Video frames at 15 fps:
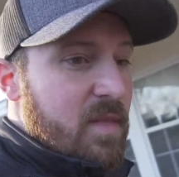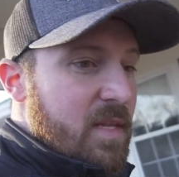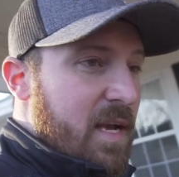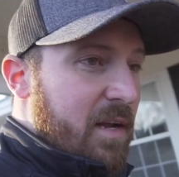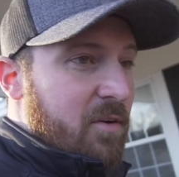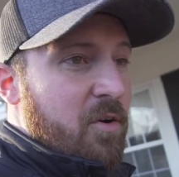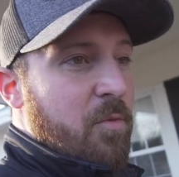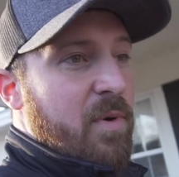
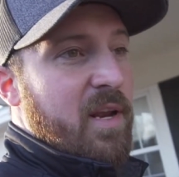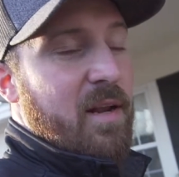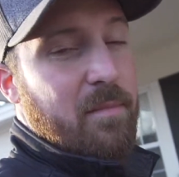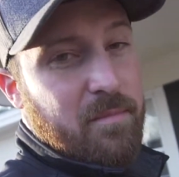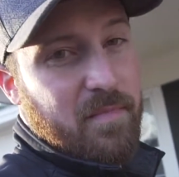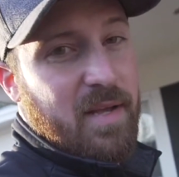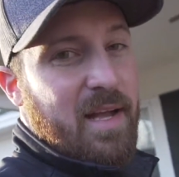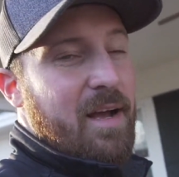I don't know,
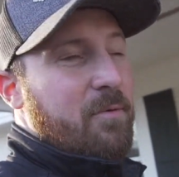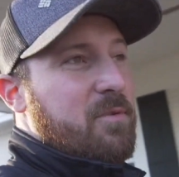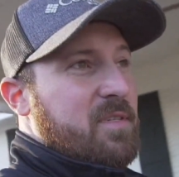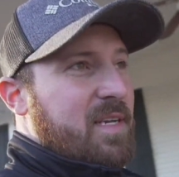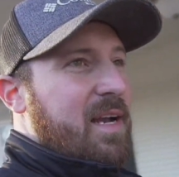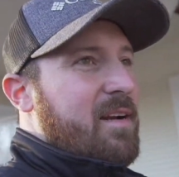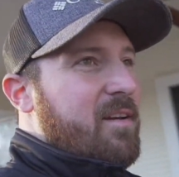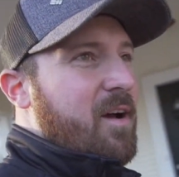man, I was
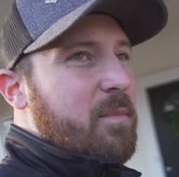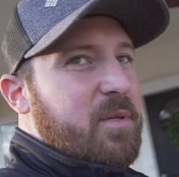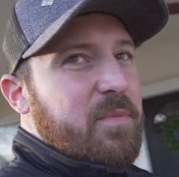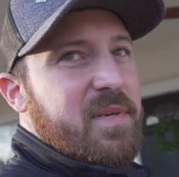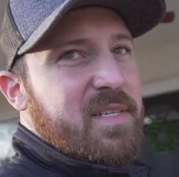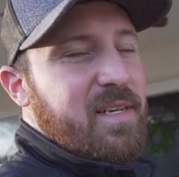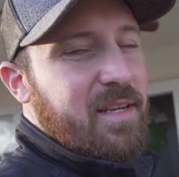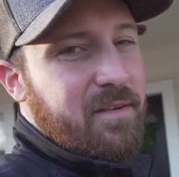kind of
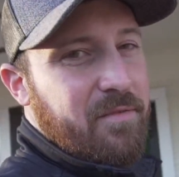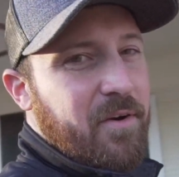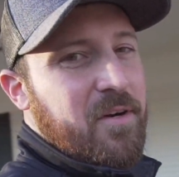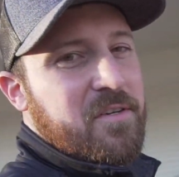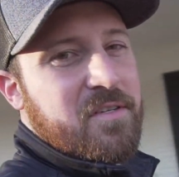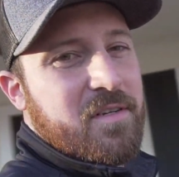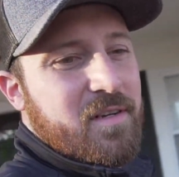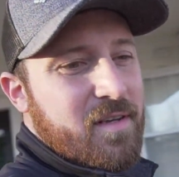optimistic at
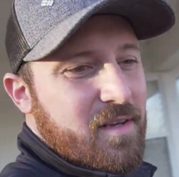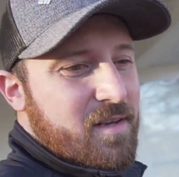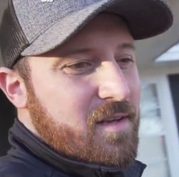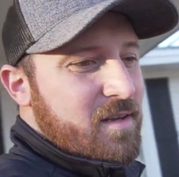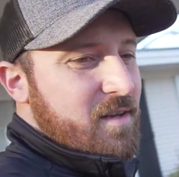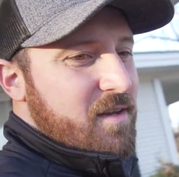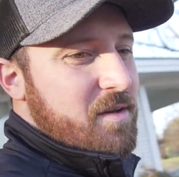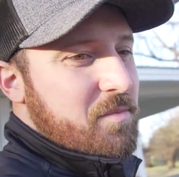first,
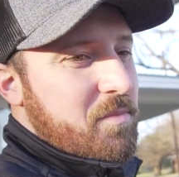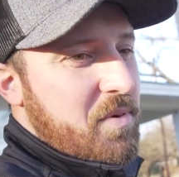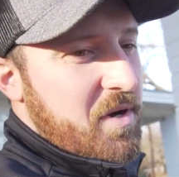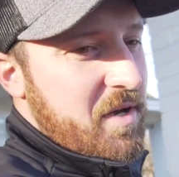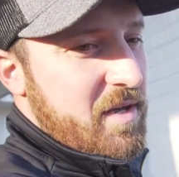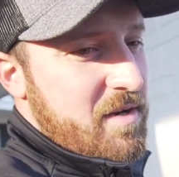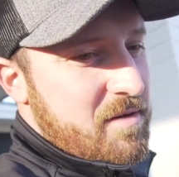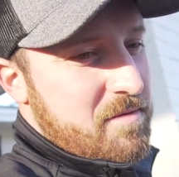
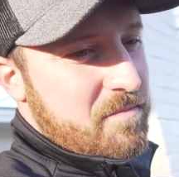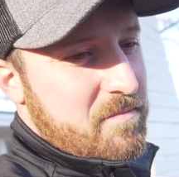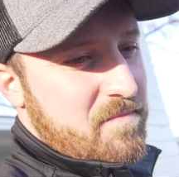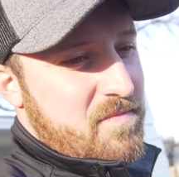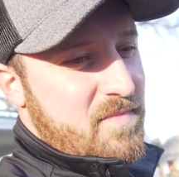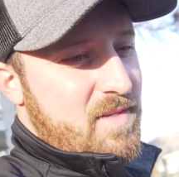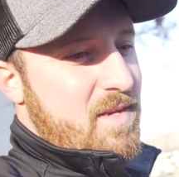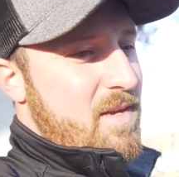but
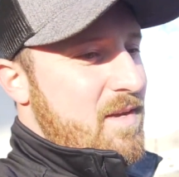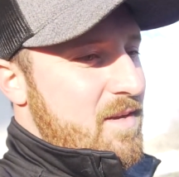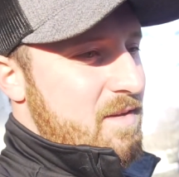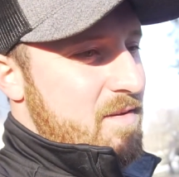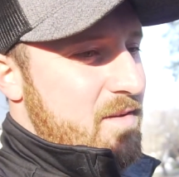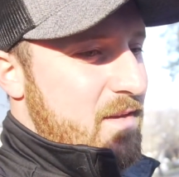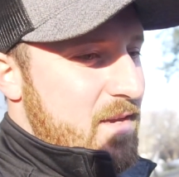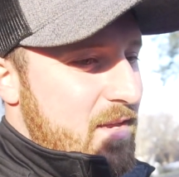
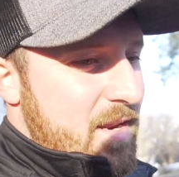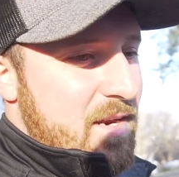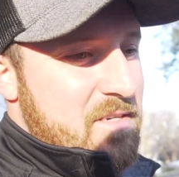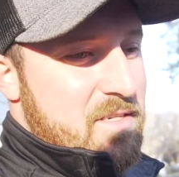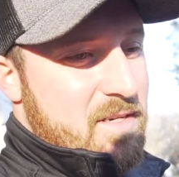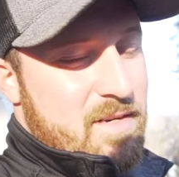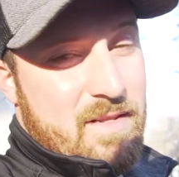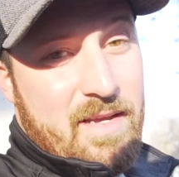it
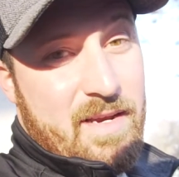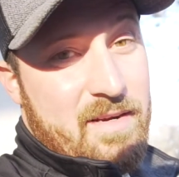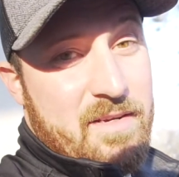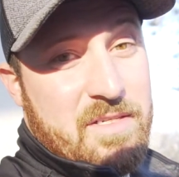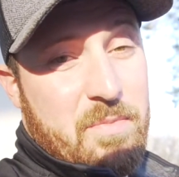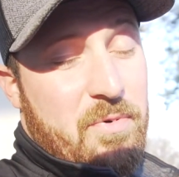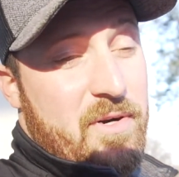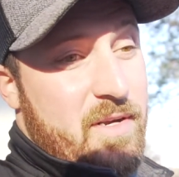actually, like, it
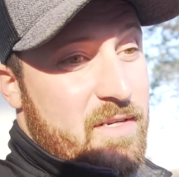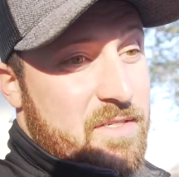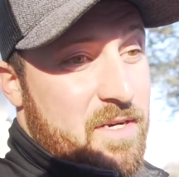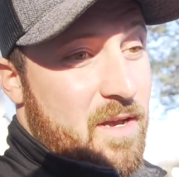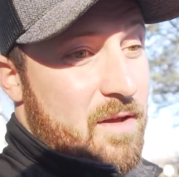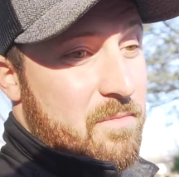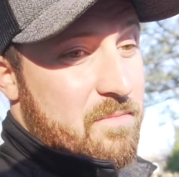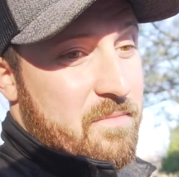does a pretty good
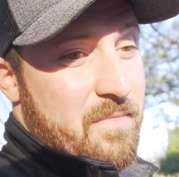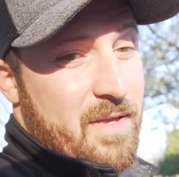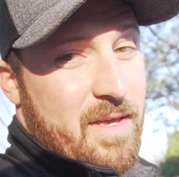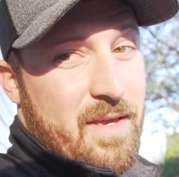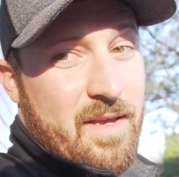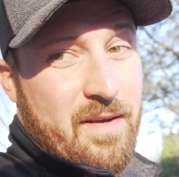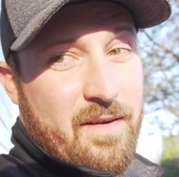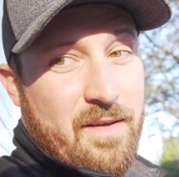job.
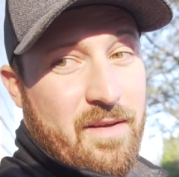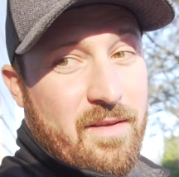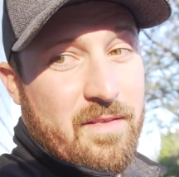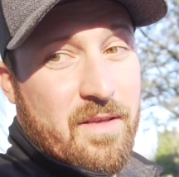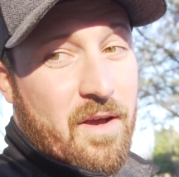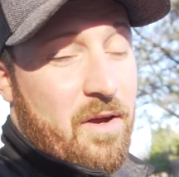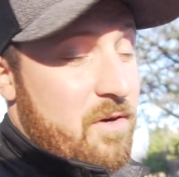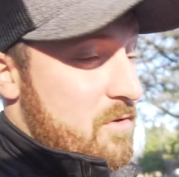And
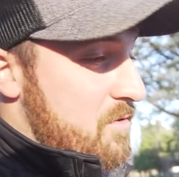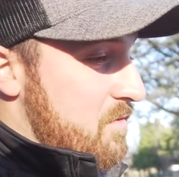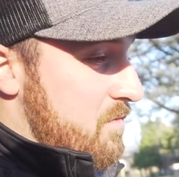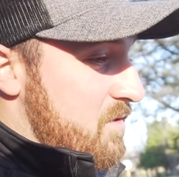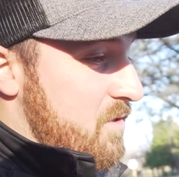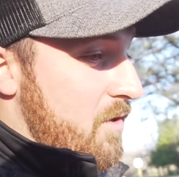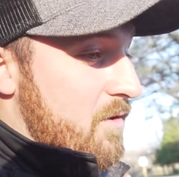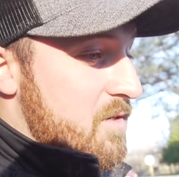the auto
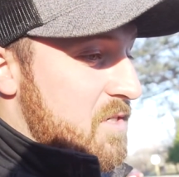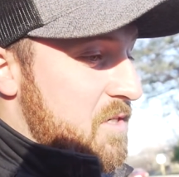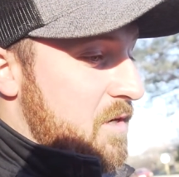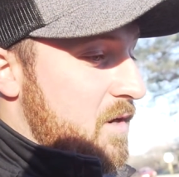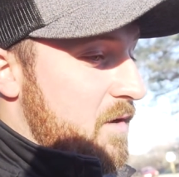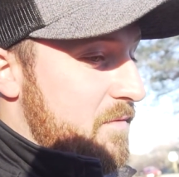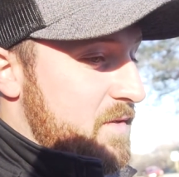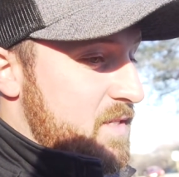start and shut
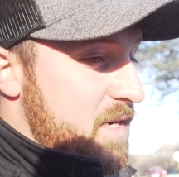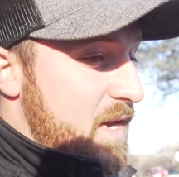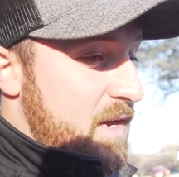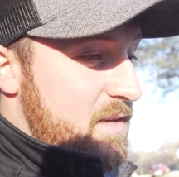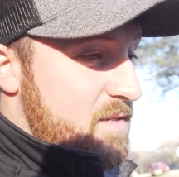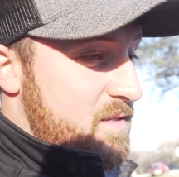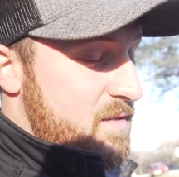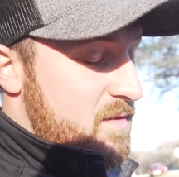off is
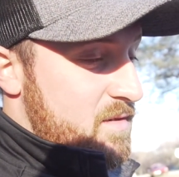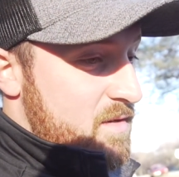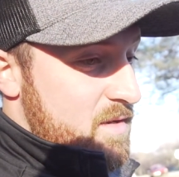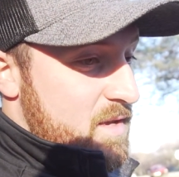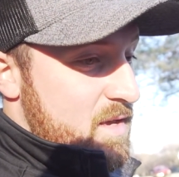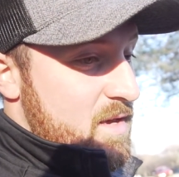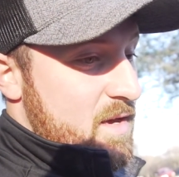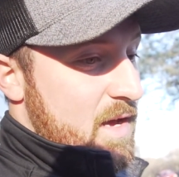nice.
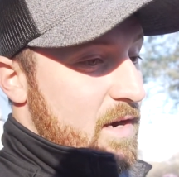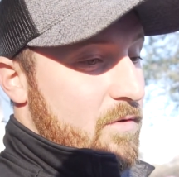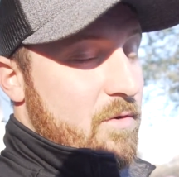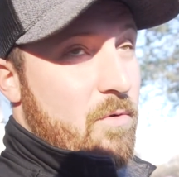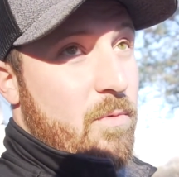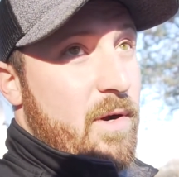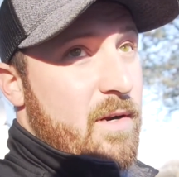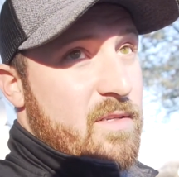I don't
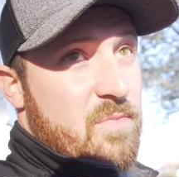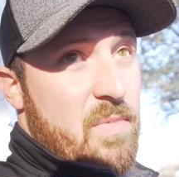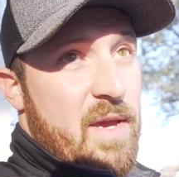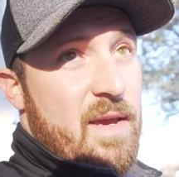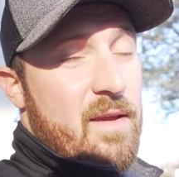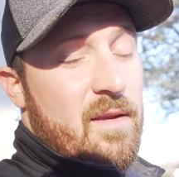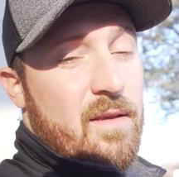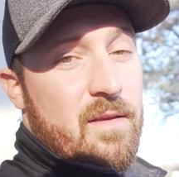know where it's
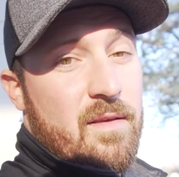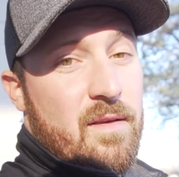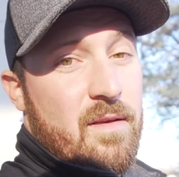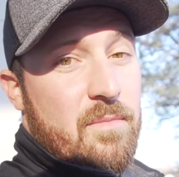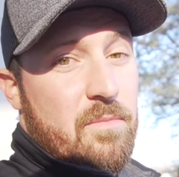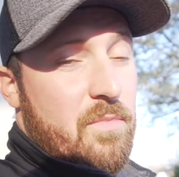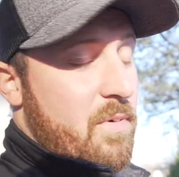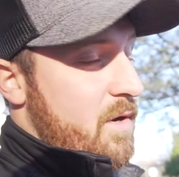made,
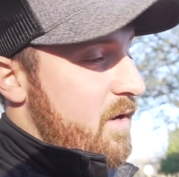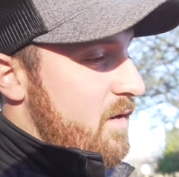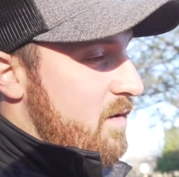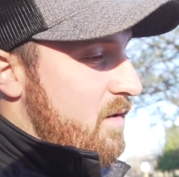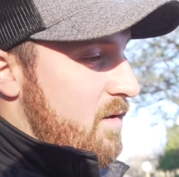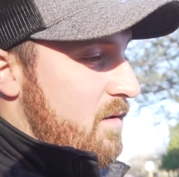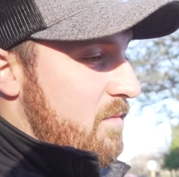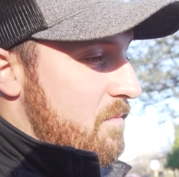but
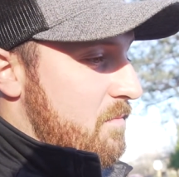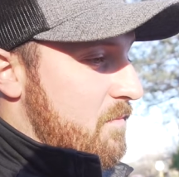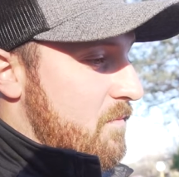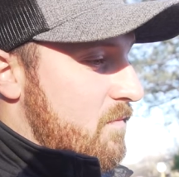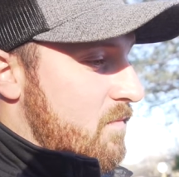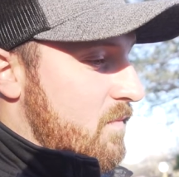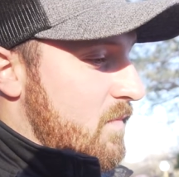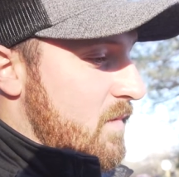
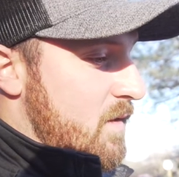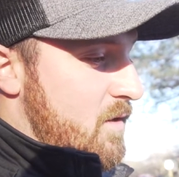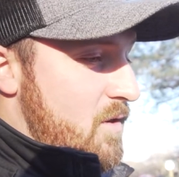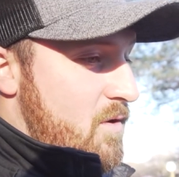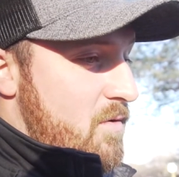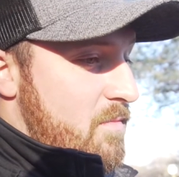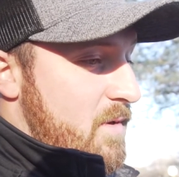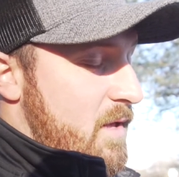you
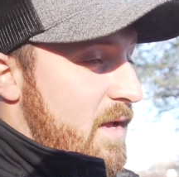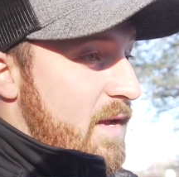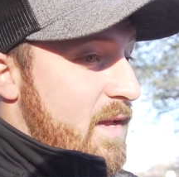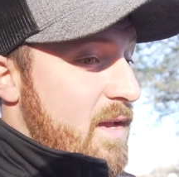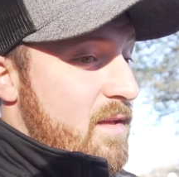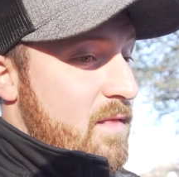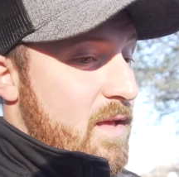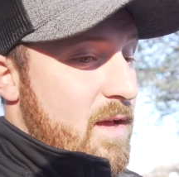know, I
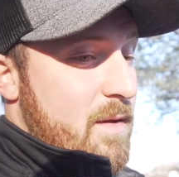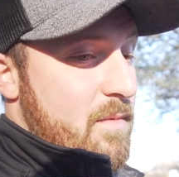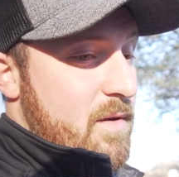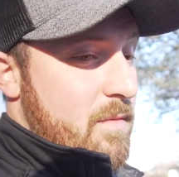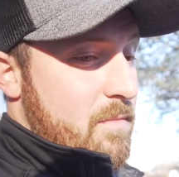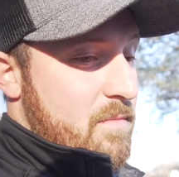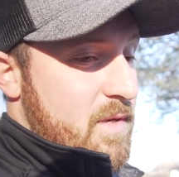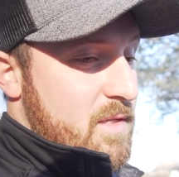can't lie, I
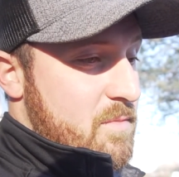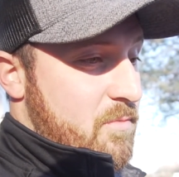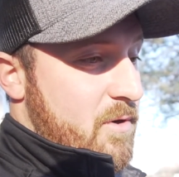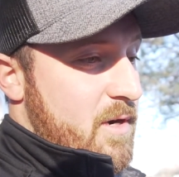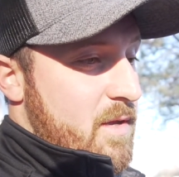mean, it's pretty